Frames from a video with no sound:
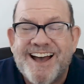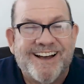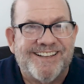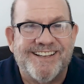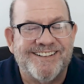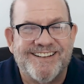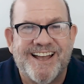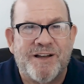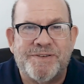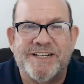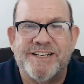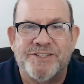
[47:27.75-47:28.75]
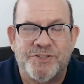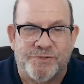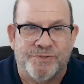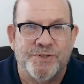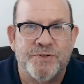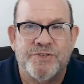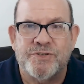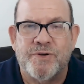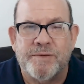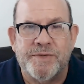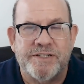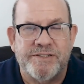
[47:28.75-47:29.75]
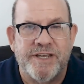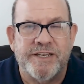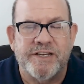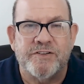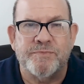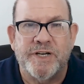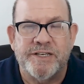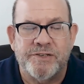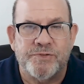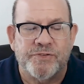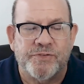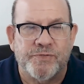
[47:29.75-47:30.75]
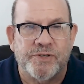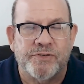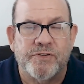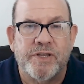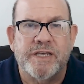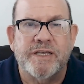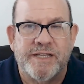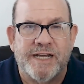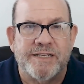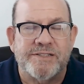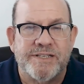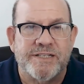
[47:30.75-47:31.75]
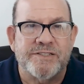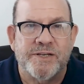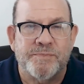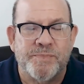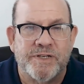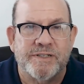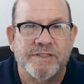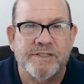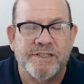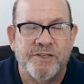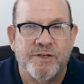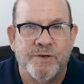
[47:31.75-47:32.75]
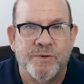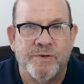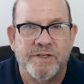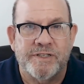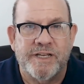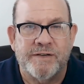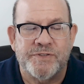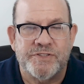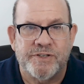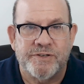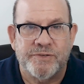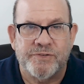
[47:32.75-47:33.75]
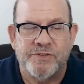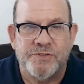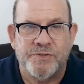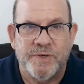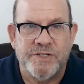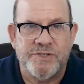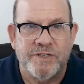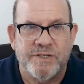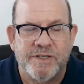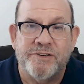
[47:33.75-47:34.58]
Yeah, it, I'm going to get screwed, so I'm going to take care of my interests first. And that sets up, uh, you know, an adversarial situation.